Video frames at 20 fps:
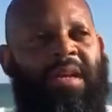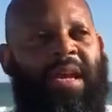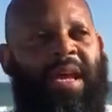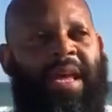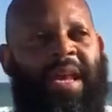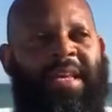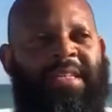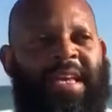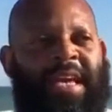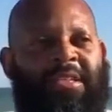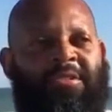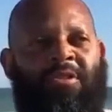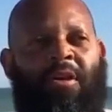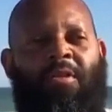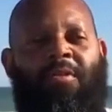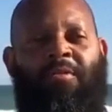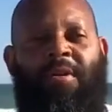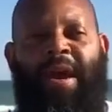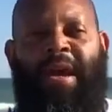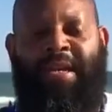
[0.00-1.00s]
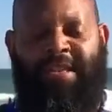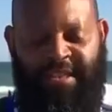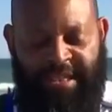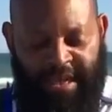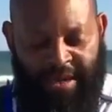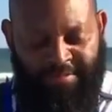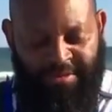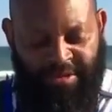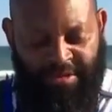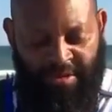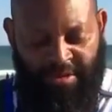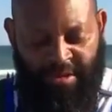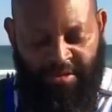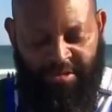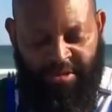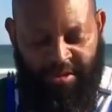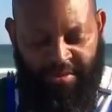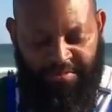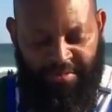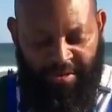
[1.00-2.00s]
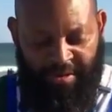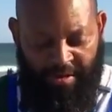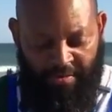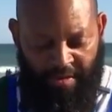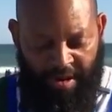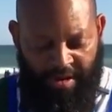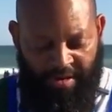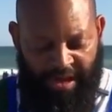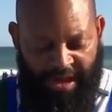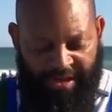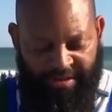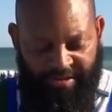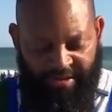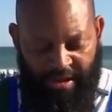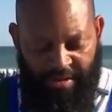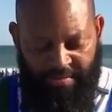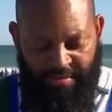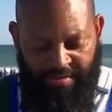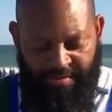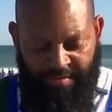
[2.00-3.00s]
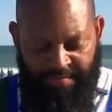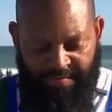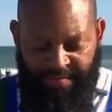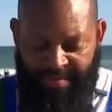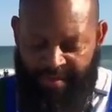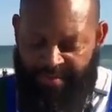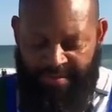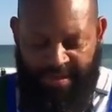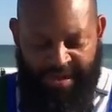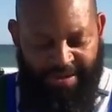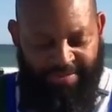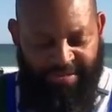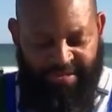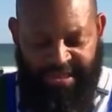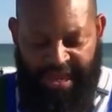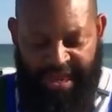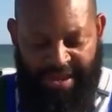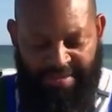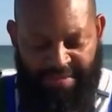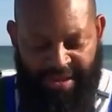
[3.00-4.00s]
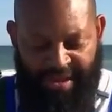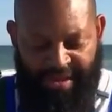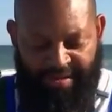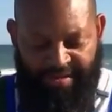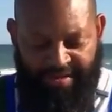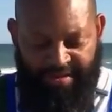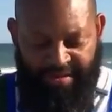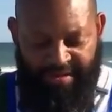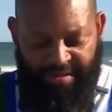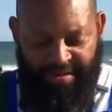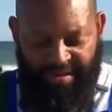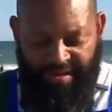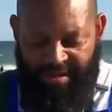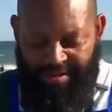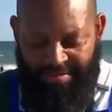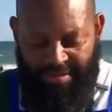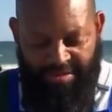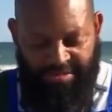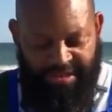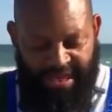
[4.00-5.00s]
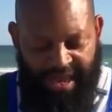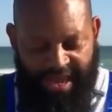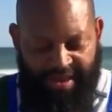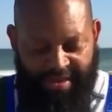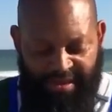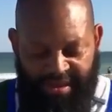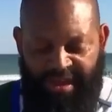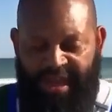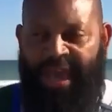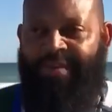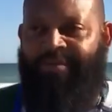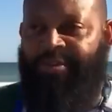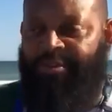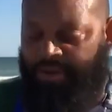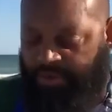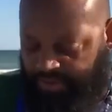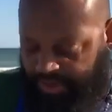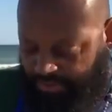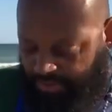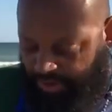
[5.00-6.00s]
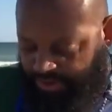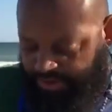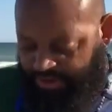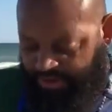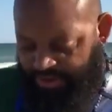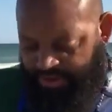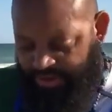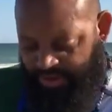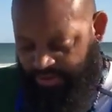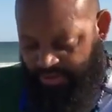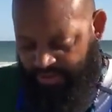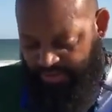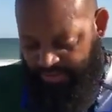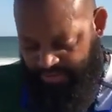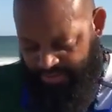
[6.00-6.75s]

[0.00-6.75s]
And as I drove around, I said, I'm just going to go to the boardwalk like normal. But every time, man, the Most High, he'll have you do what he wants you to do.